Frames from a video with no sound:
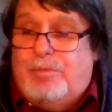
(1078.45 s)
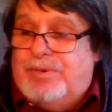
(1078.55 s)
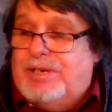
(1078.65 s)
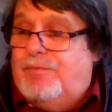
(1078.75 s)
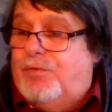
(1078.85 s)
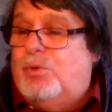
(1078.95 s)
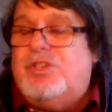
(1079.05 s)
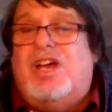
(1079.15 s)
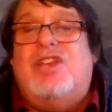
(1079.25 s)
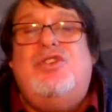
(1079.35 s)
bring
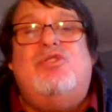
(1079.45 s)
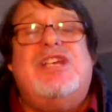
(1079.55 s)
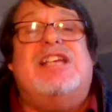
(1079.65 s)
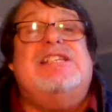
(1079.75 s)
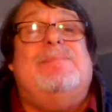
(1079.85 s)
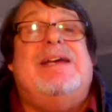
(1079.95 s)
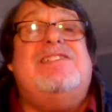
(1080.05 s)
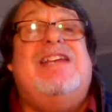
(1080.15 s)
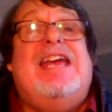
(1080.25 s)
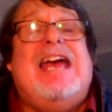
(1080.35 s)
forward a new
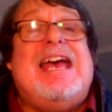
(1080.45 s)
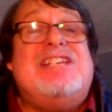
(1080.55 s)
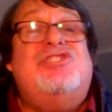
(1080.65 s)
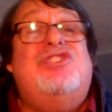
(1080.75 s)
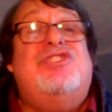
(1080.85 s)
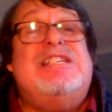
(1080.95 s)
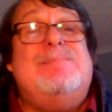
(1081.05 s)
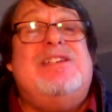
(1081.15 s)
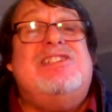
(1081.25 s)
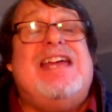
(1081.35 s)
suspect has to
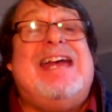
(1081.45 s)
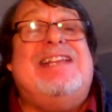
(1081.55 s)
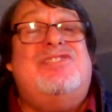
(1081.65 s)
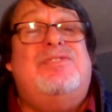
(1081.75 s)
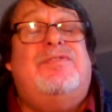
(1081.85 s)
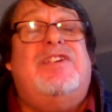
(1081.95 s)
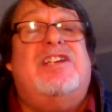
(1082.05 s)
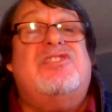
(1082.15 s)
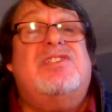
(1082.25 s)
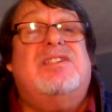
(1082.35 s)
dismiss Anderson
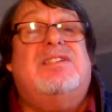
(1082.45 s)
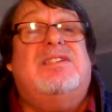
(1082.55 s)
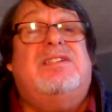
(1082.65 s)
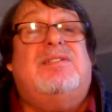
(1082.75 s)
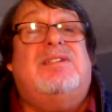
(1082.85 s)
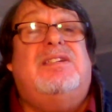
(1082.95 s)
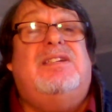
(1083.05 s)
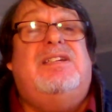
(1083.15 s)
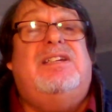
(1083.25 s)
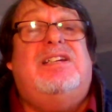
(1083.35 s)
first.
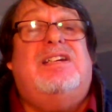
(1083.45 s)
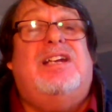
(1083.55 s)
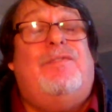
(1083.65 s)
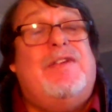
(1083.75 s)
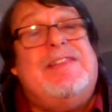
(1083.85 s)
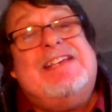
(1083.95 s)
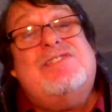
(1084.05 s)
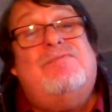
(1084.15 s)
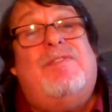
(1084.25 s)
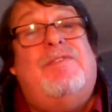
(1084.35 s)
And I think
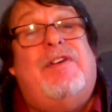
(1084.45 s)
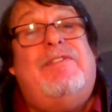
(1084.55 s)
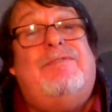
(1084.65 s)
that's a very